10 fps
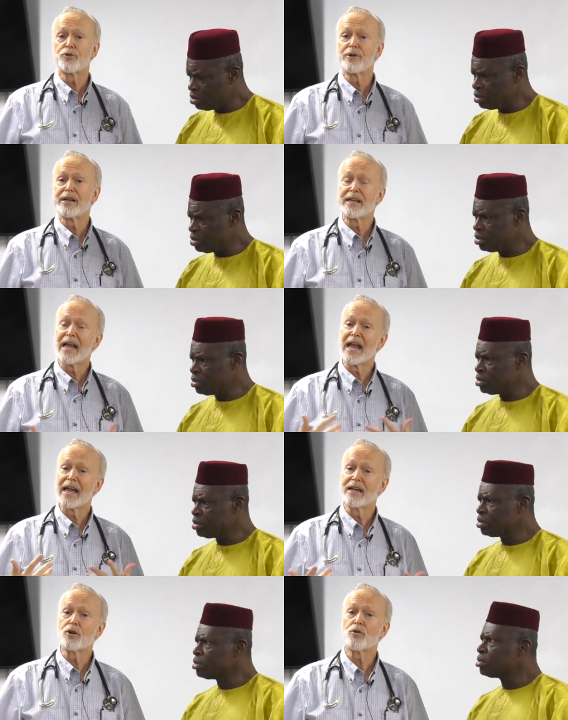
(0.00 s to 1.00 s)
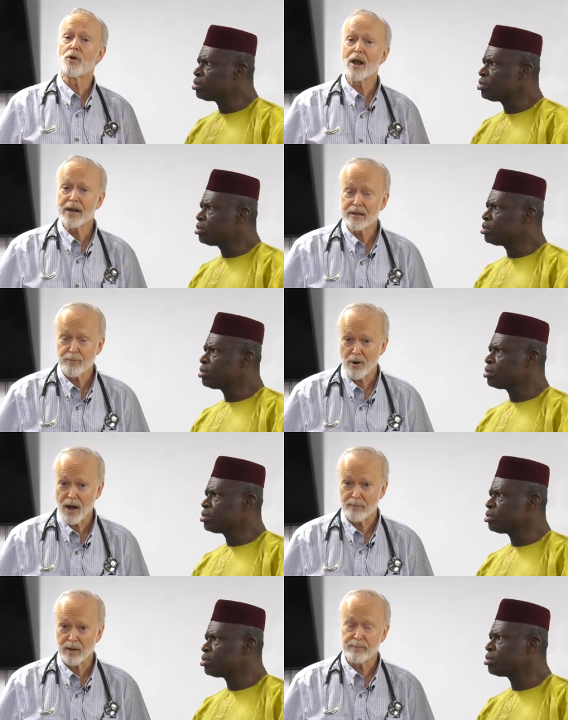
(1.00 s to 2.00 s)
Speaker 1: treating a chronic
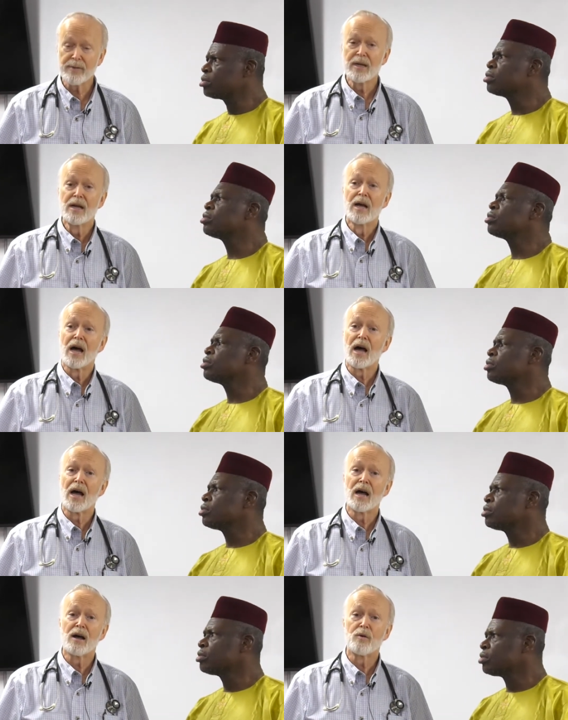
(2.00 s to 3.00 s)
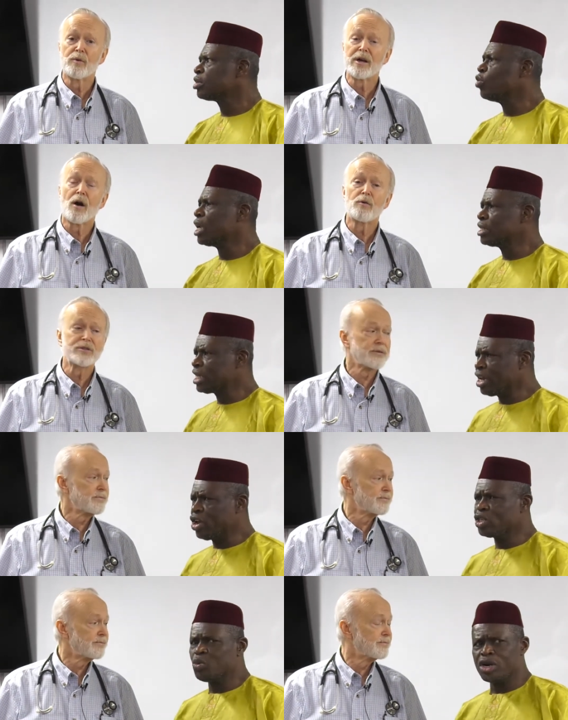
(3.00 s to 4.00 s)
problem, uh, we well, always... tell
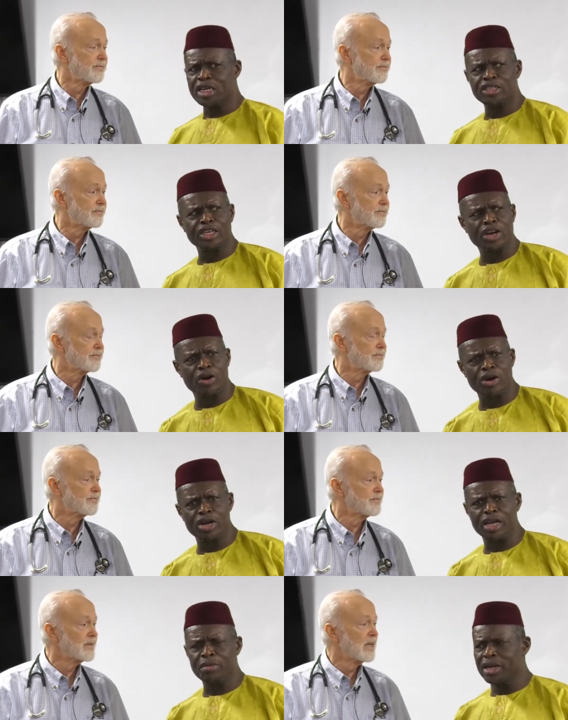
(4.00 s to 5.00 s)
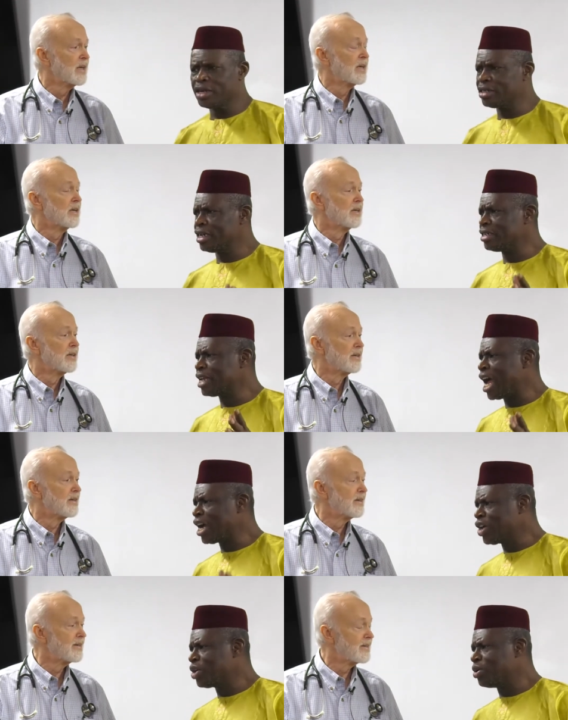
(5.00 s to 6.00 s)
Speaker 2: us what is a chronic because there's
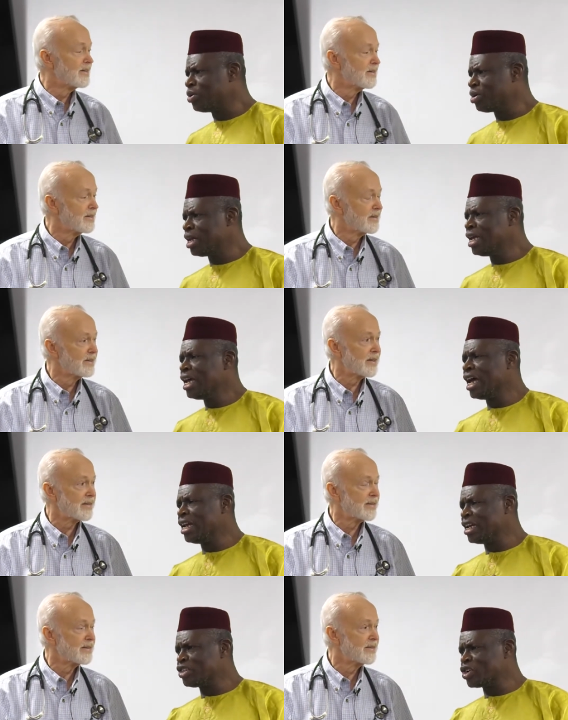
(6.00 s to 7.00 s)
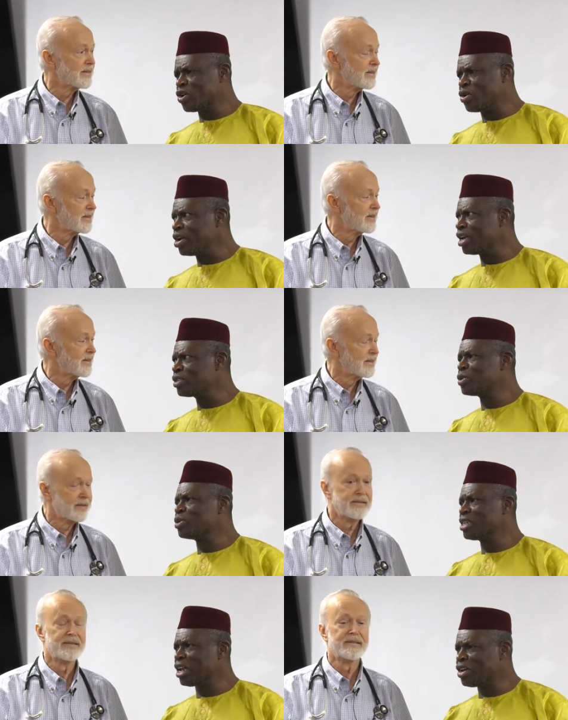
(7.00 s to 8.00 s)
acute yeah. and there's chronic. So
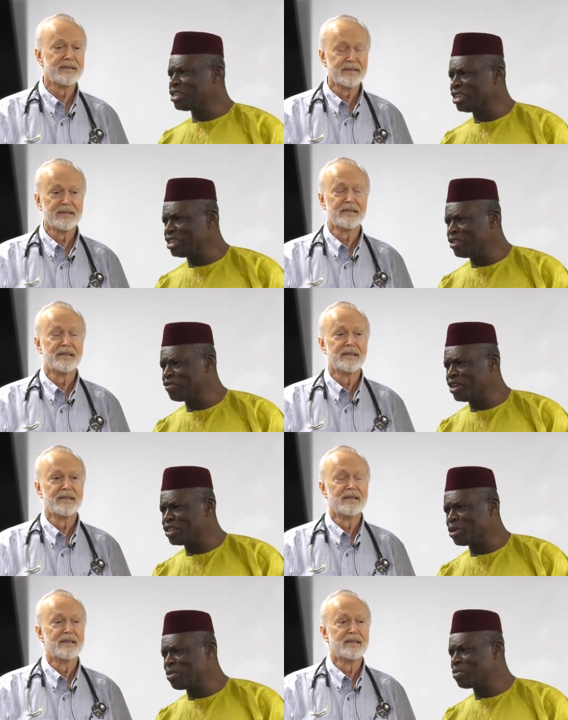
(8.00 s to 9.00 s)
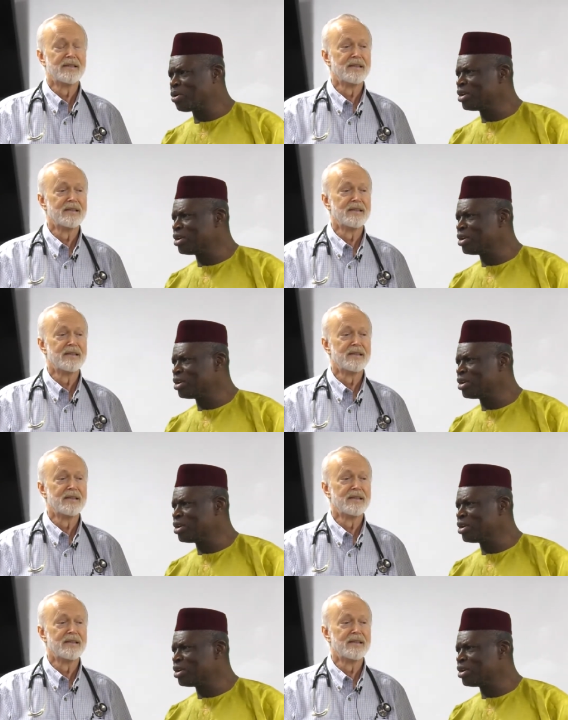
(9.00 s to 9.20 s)
tell us the difference so people